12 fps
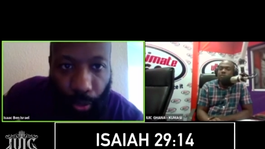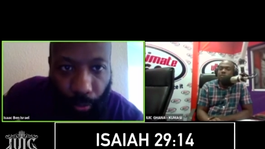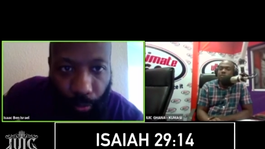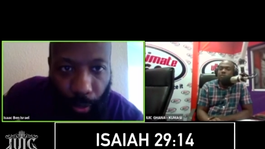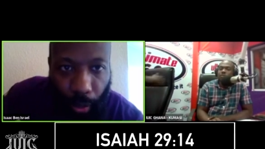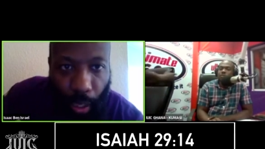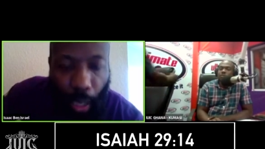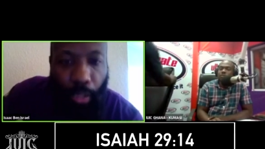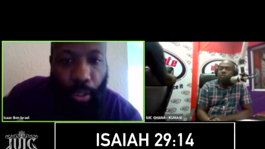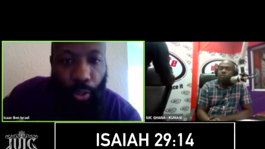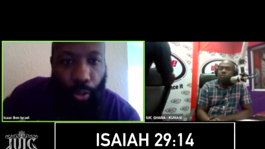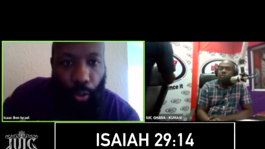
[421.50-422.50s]
three
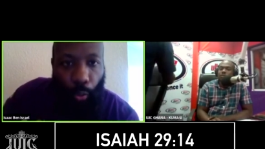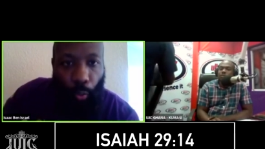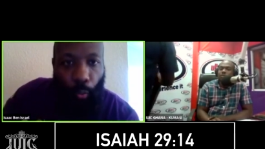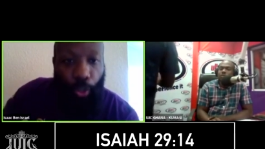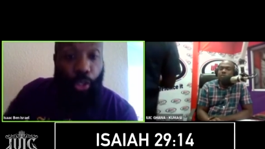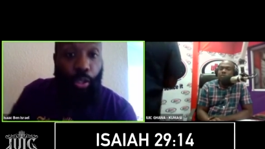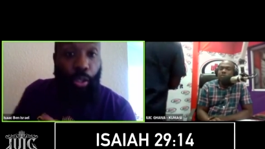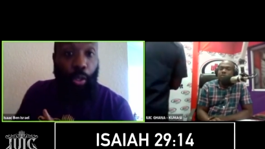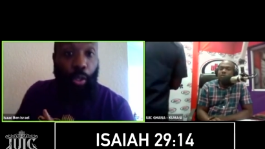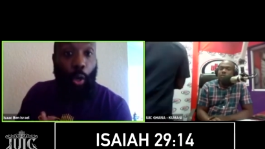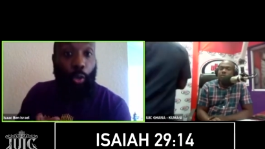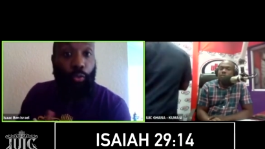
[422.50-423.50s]
to do, which is to
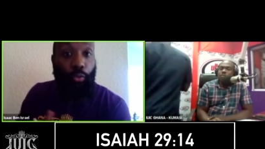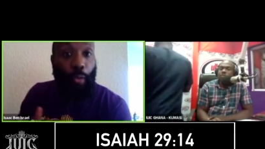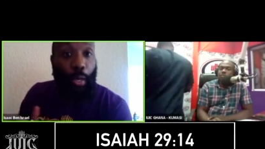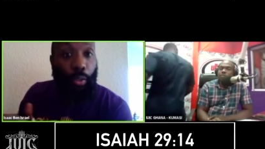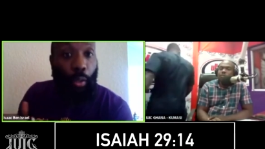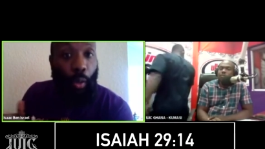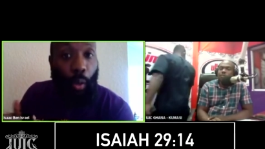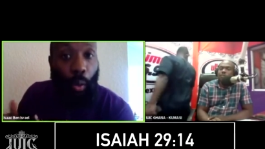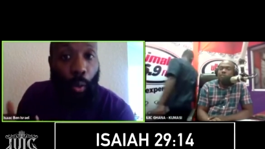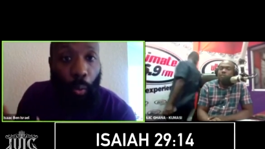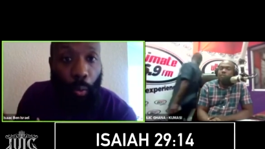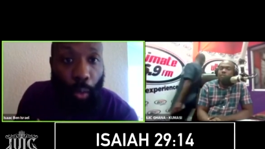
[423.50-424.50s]
go throughout the
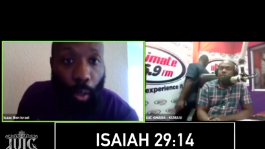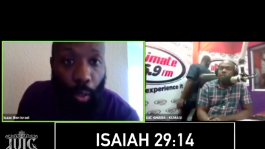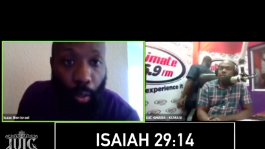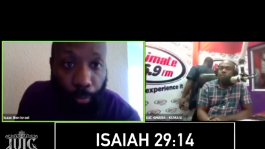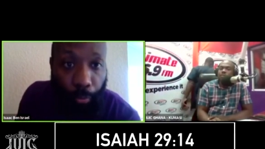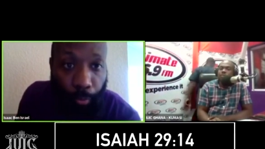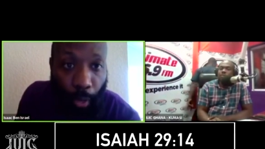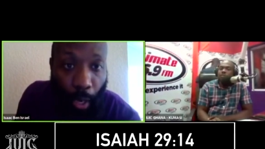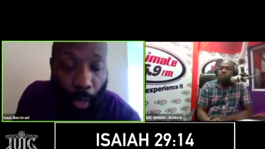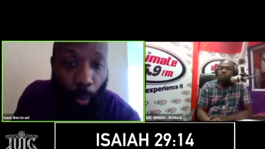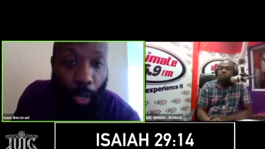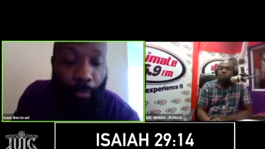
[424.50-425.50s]
whole earth,
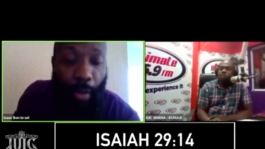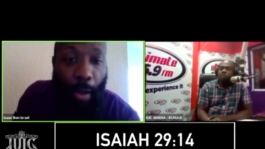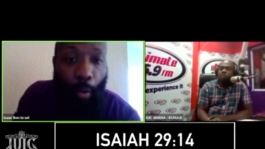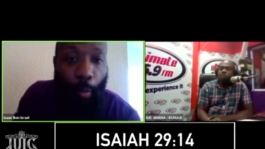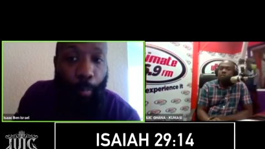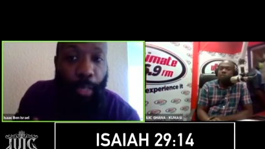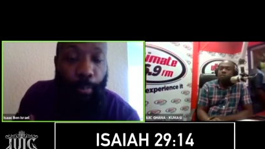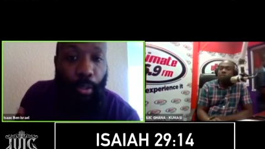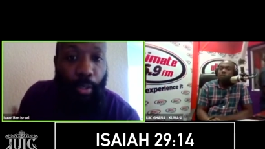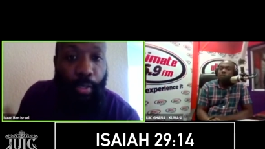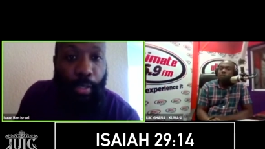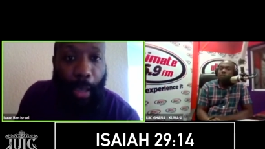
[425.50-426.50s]
wherever our
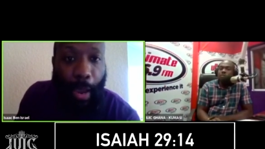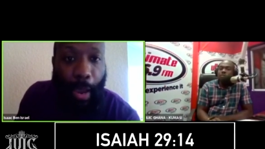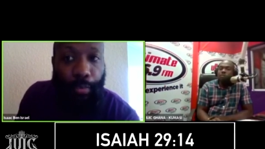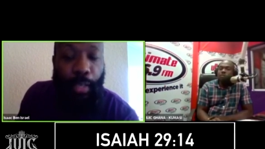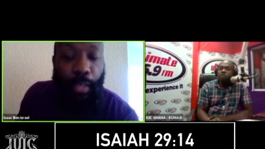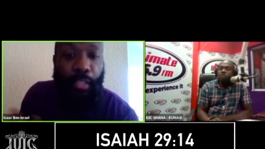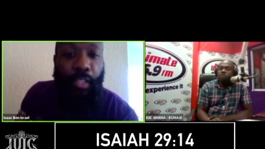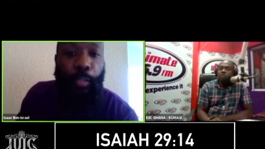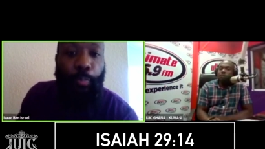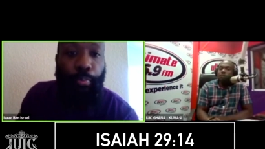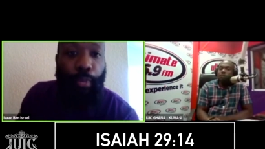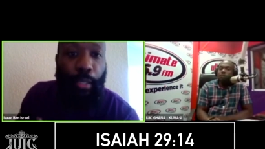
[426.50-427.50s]
people are scattered, and
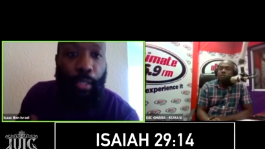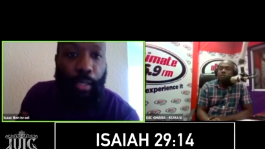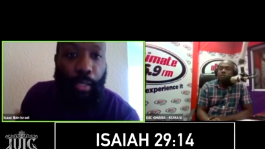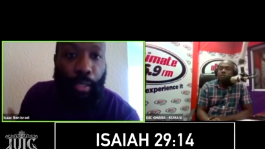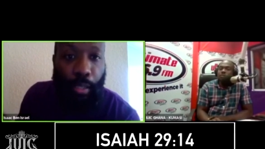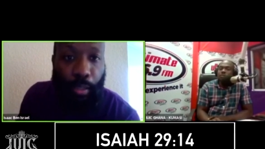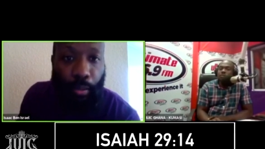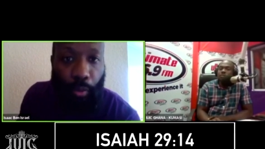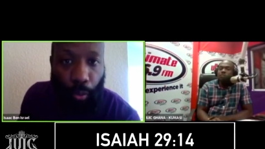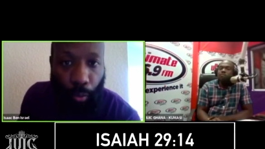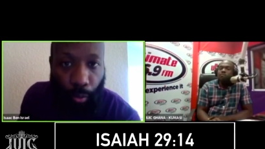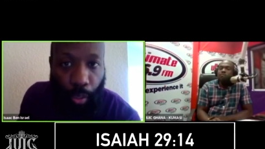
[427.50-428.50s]
spread this good
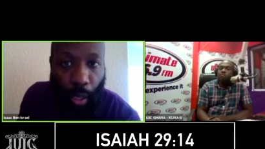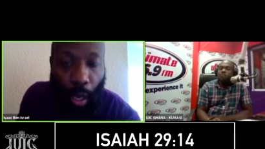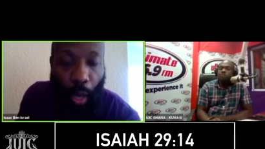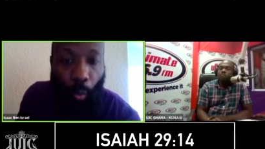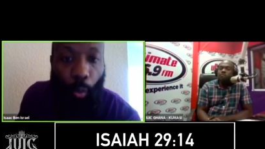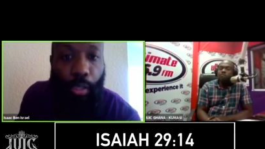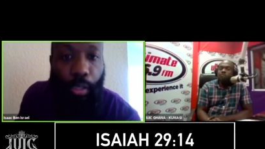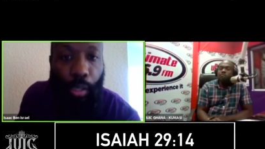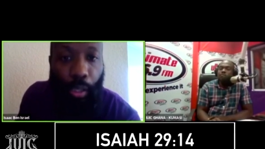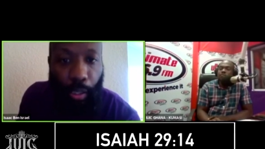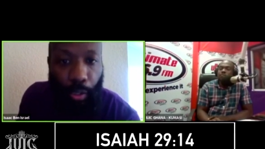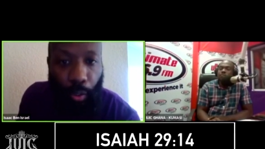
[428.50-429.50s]
news. What is the
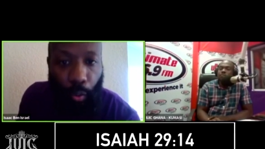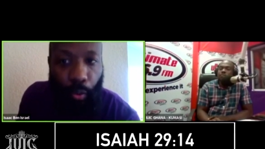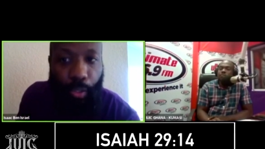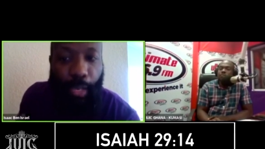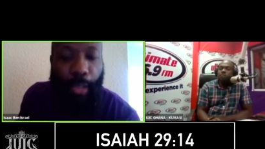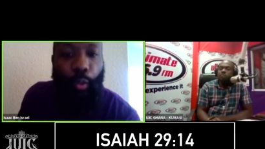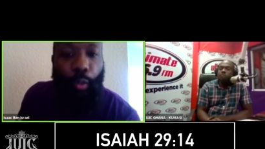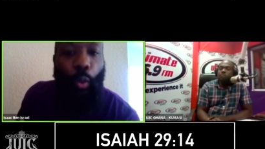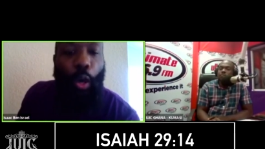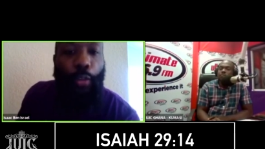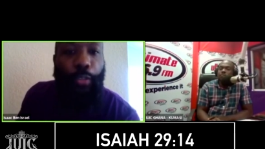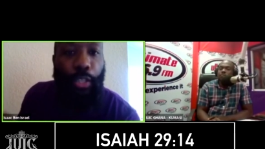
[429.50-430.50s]
good news? That you
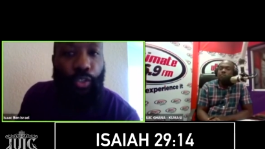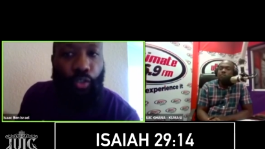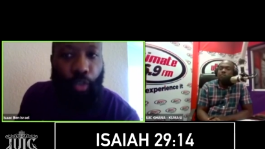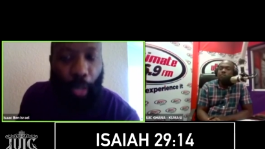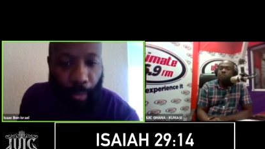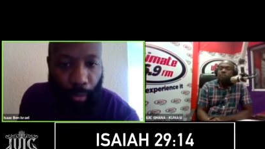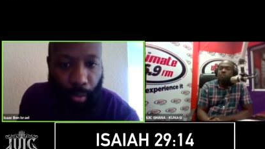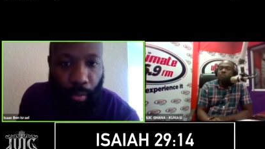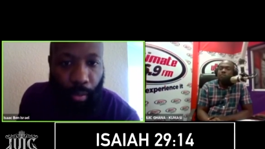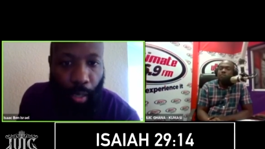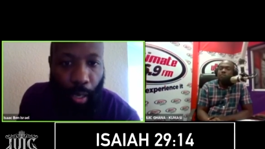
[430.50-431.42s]
are the Israelites.